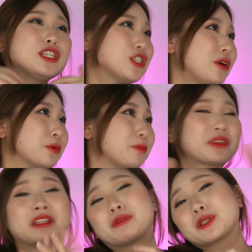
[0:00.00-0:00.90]
So,
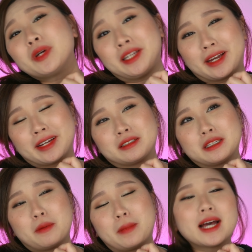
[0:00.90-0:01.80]
there was one day,
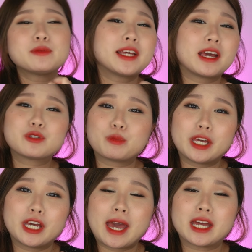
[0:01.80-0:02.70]
my husband came to
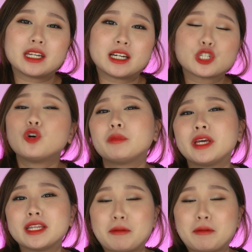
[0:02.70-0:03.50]
me and uh, told me